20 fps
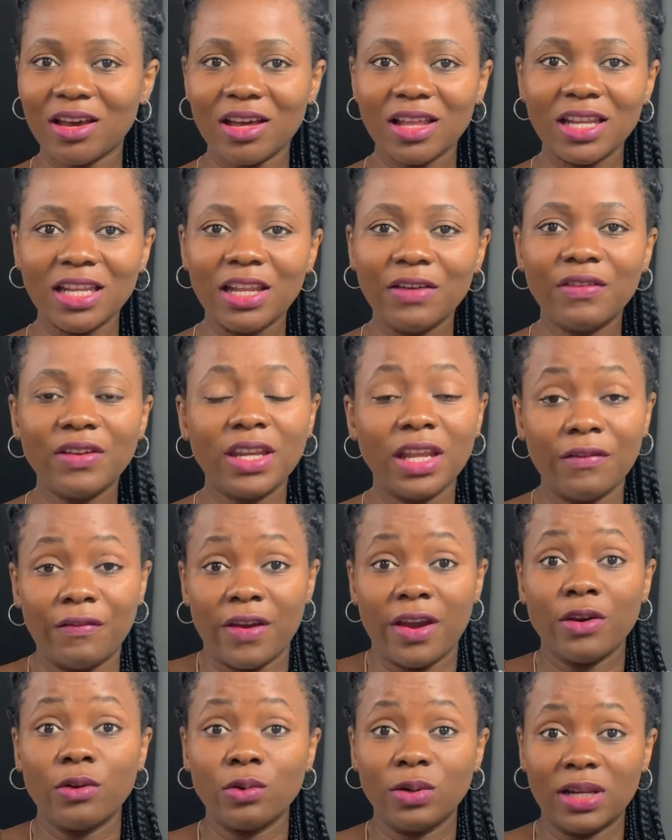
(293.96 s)
living a
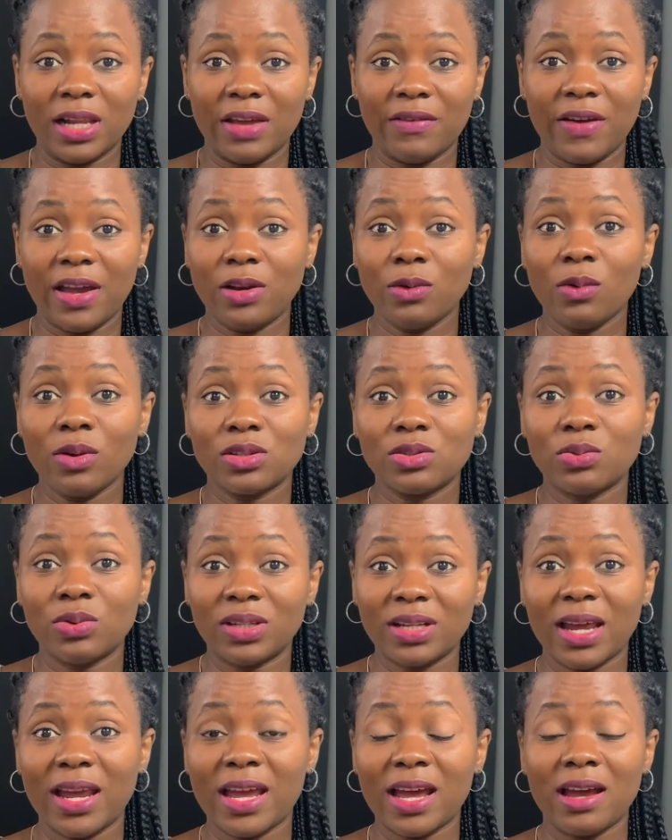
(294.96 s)
very good life. I don't want to
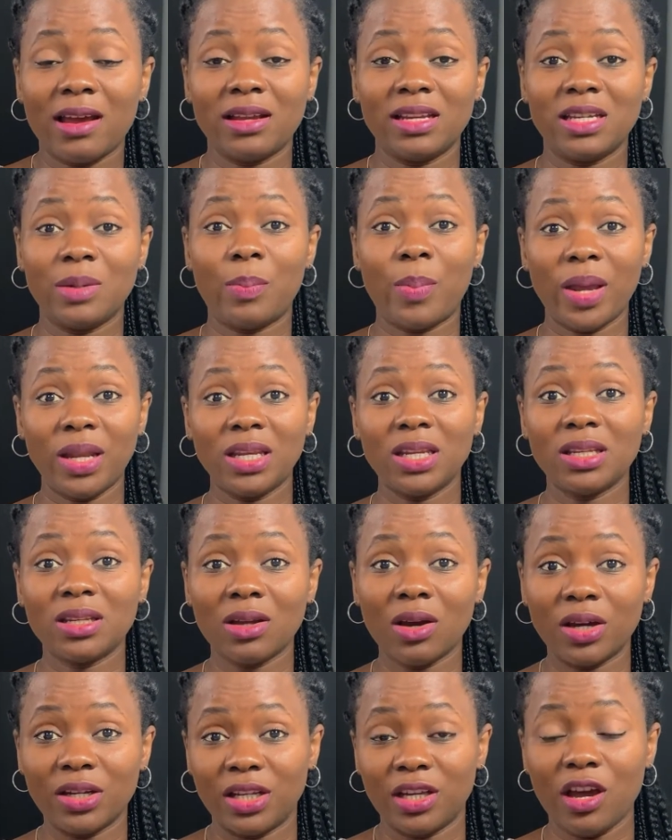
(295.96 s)
retire
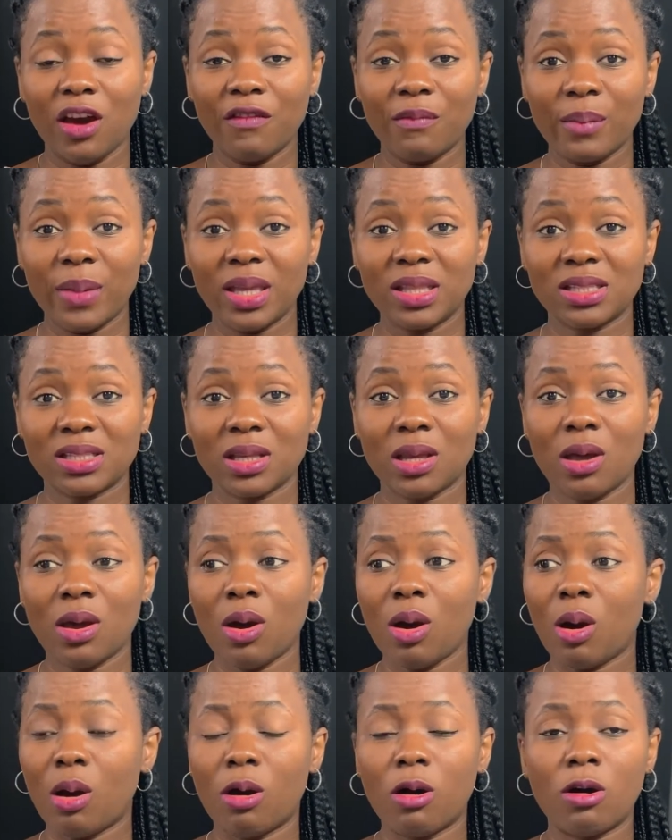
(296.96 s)
depending on the government
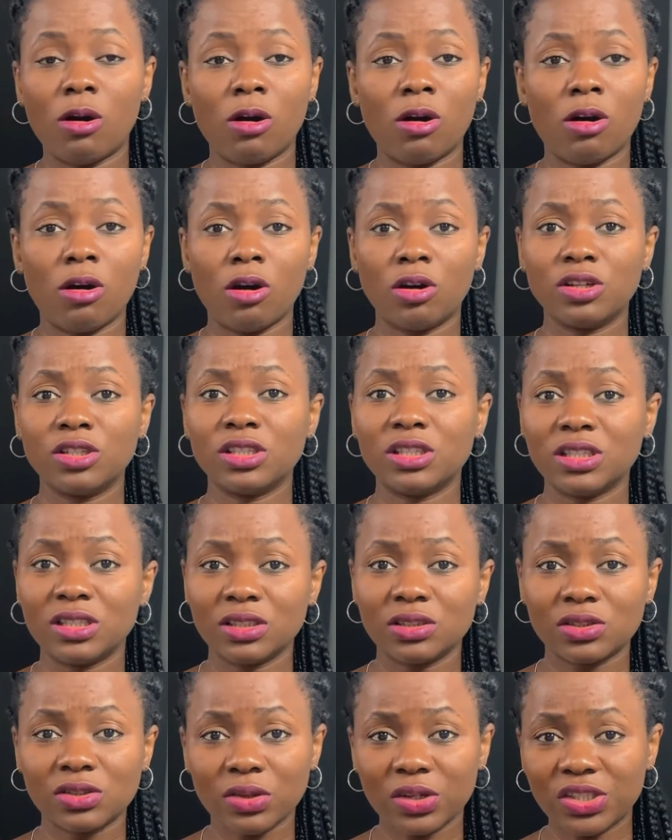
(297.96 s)
or on
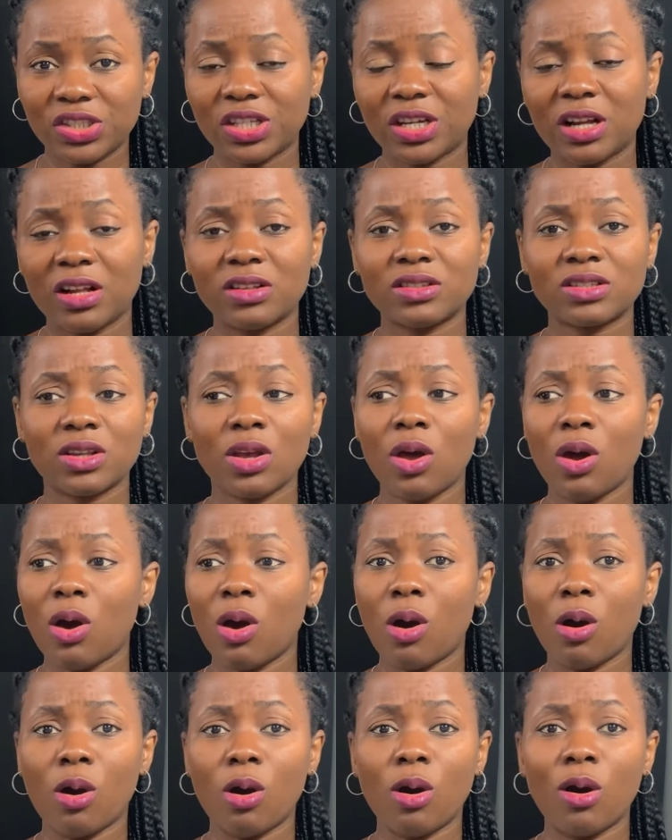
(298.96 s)
socials
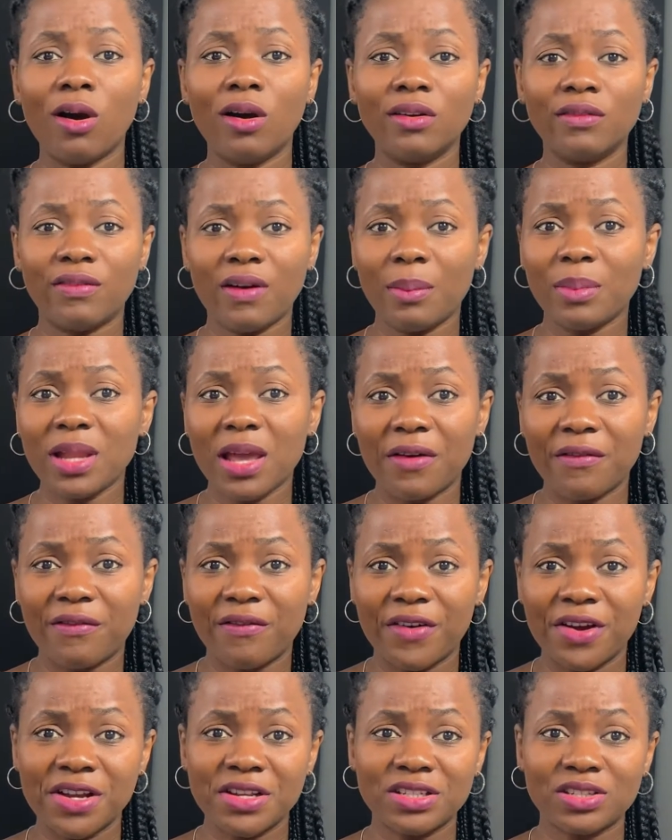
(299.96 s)
or on family and
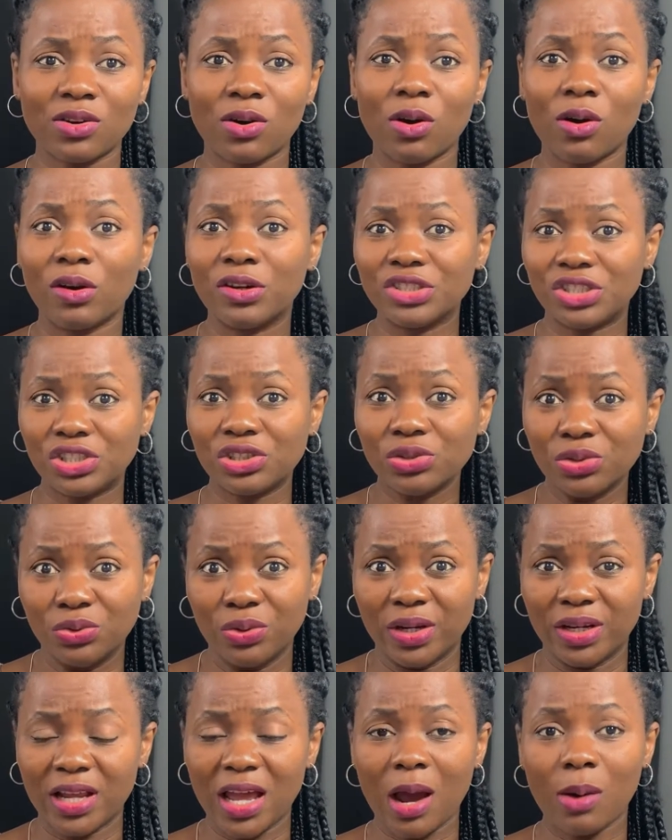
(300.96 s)
friends or on
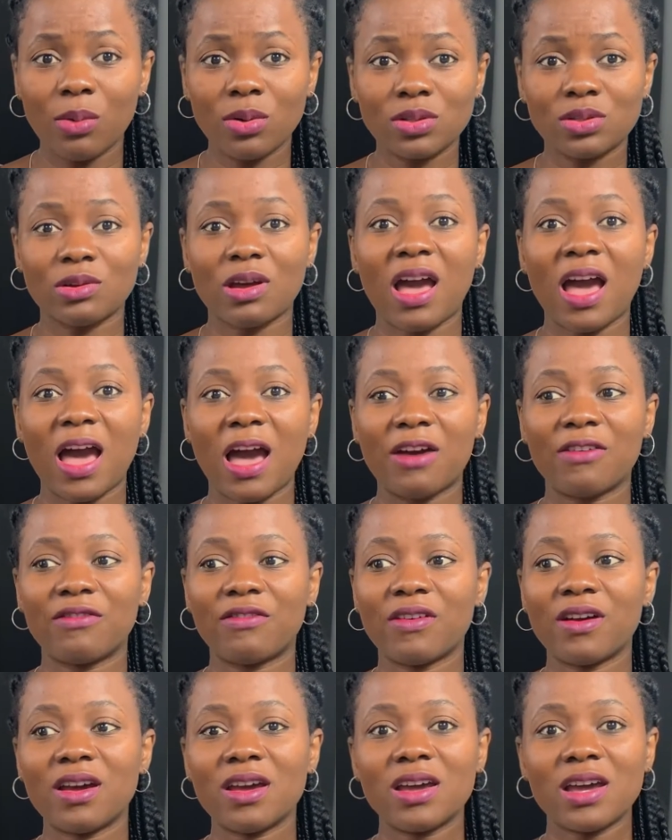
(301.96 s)
children. I want
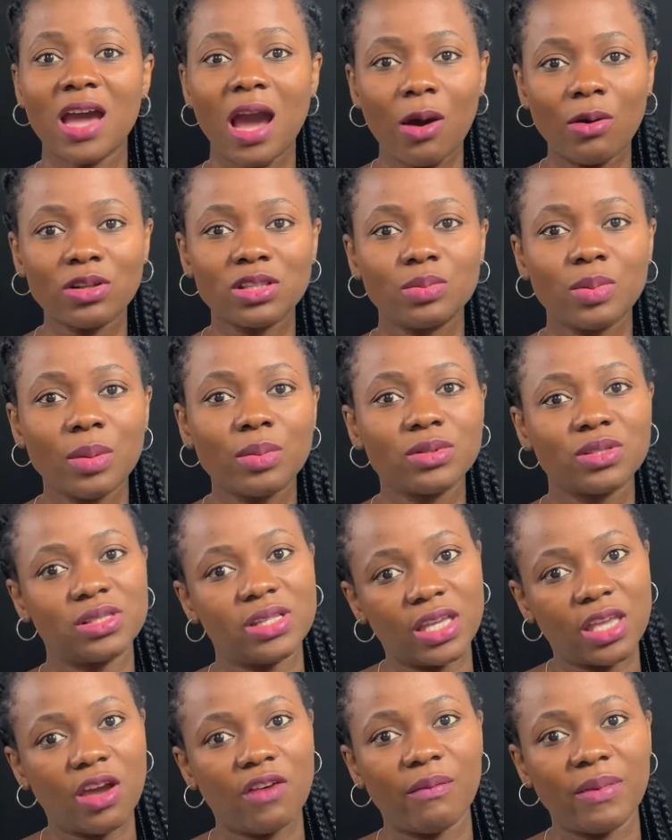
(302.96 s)
to be able to take care of